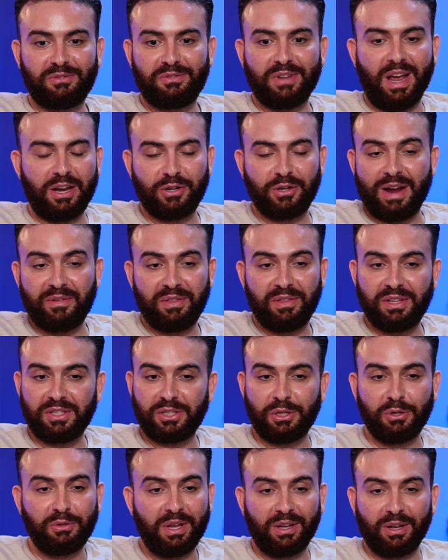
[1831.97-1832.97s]
I drafted this,
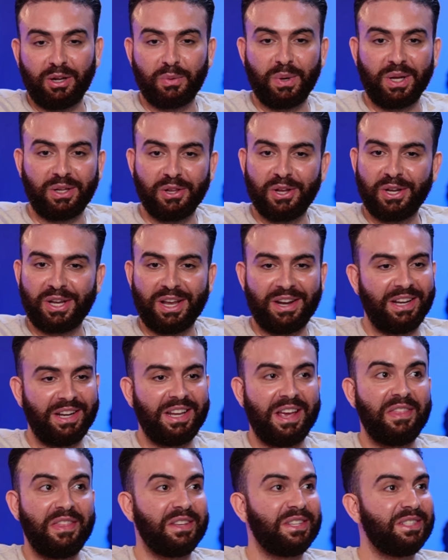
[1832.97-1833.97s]
can you take a quick look? And
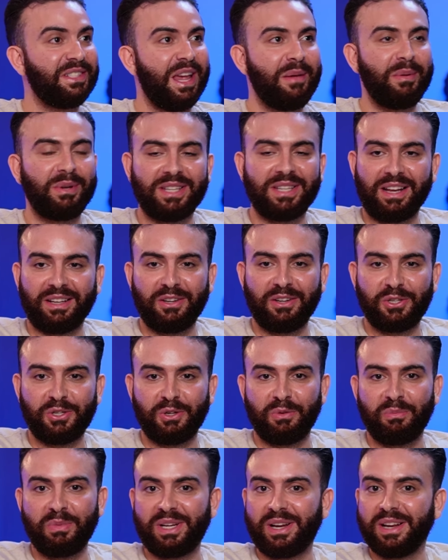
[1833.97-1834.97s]
again, the same exact
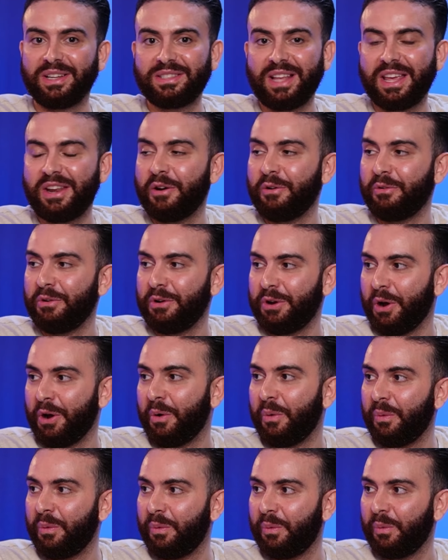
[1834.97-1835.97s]
issue, because they don't
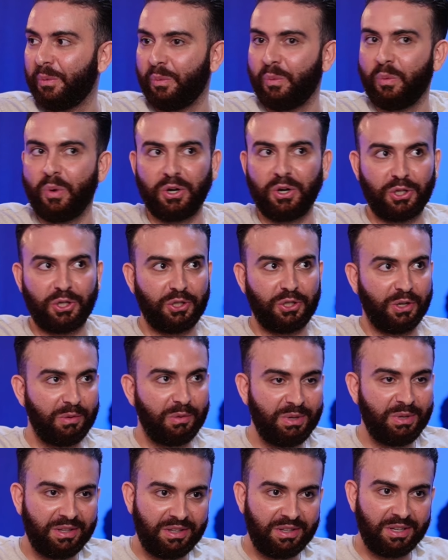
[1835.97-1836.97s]
know what should
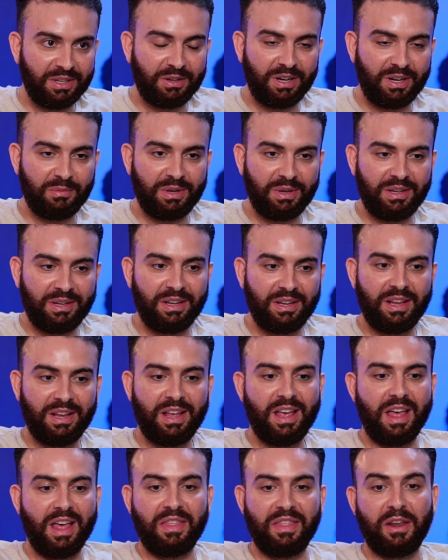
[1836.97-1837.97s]
be in the agreement
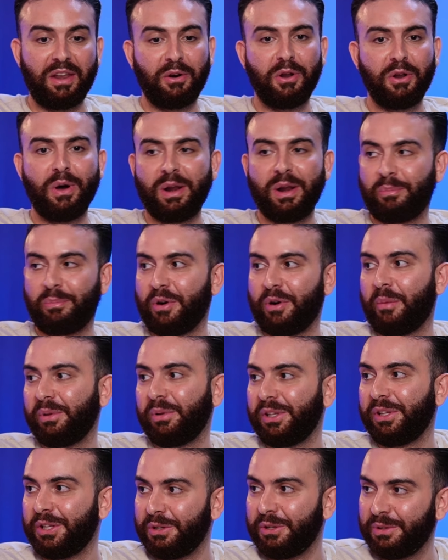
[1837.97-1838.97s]
and they don't know how to
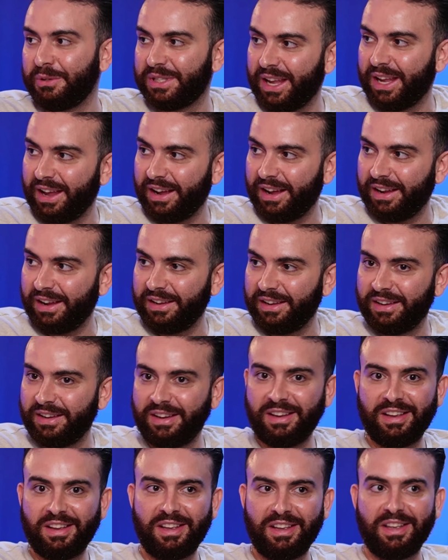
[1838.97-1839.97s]
properly use AI,
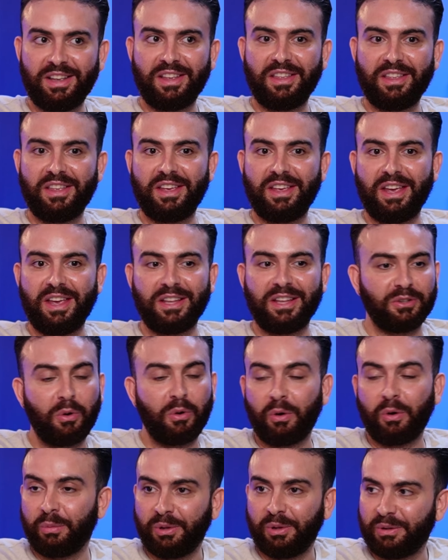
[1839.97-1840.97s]
it's a
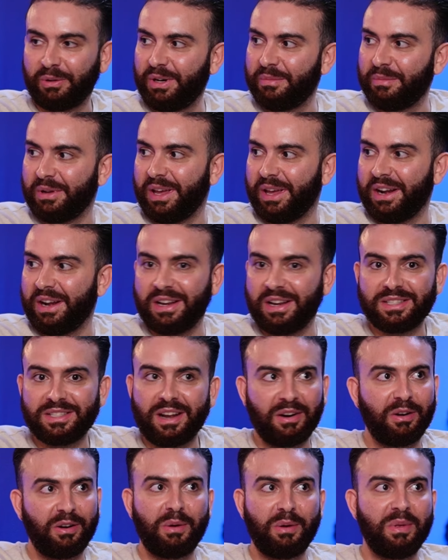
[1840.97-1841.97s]
horrible agreement, and it's not
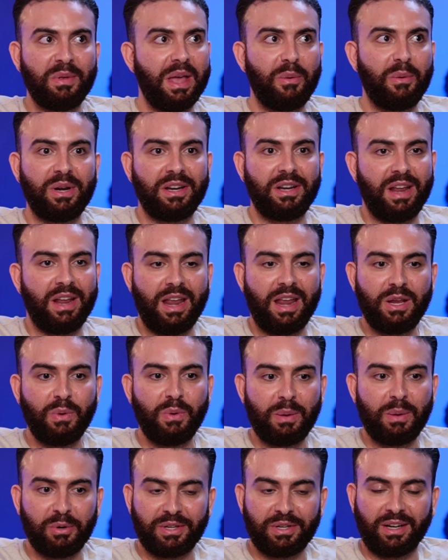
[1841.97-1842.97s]
an agreement that would in any
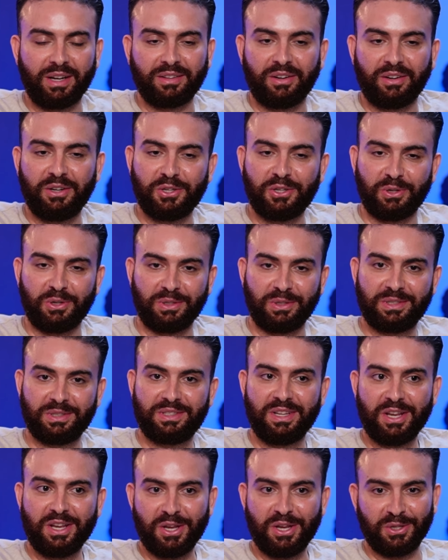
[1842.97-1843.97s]
way protect their interests.
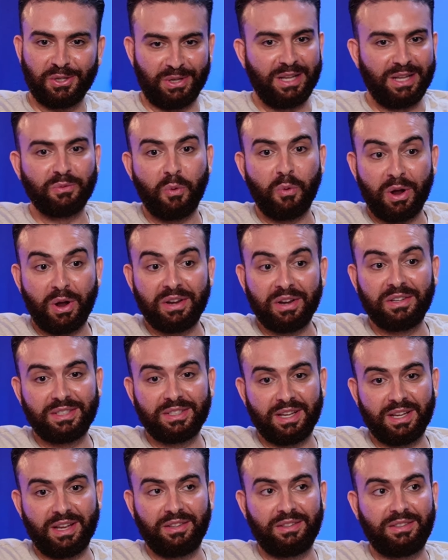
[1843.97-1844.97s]
So that's one
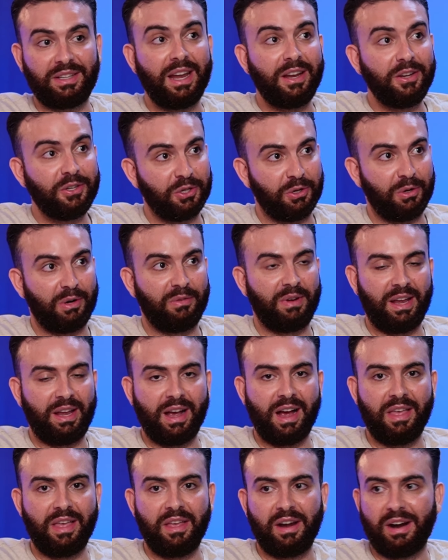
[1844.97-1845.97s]
danger of
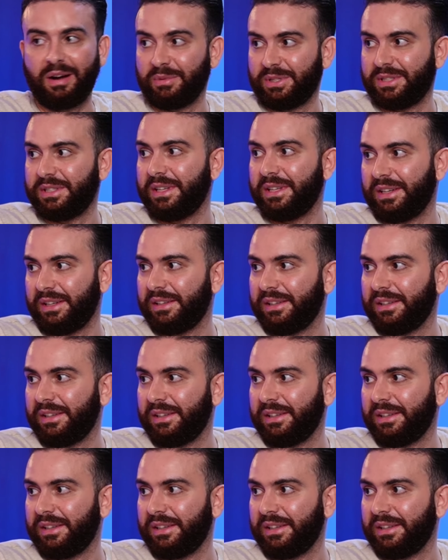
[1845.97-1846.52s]
AI that I'm seeing.